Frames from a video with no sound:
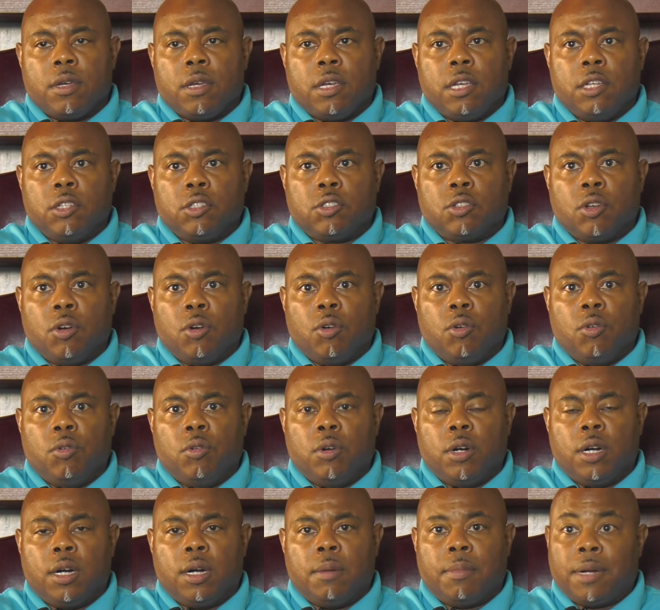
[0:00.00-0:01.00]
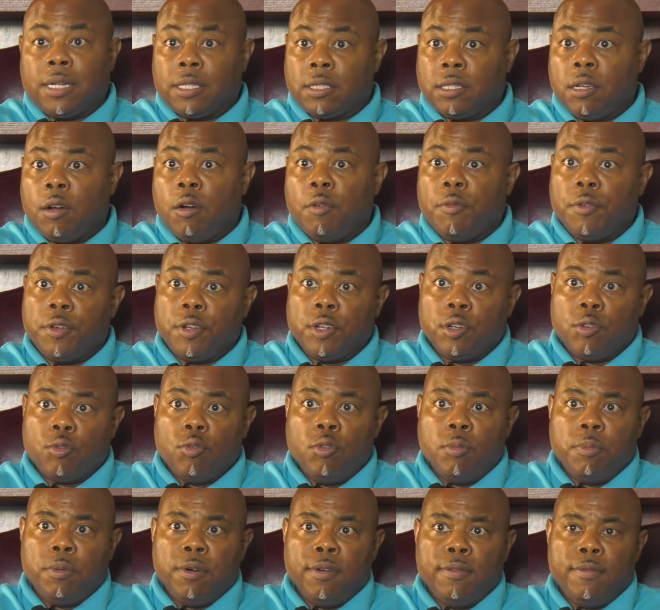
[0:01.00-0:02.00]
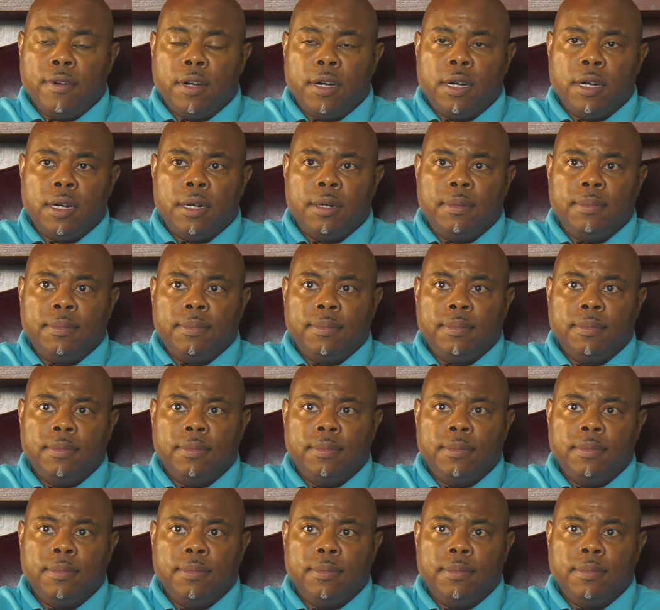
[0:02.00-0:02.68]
And so myself and a group of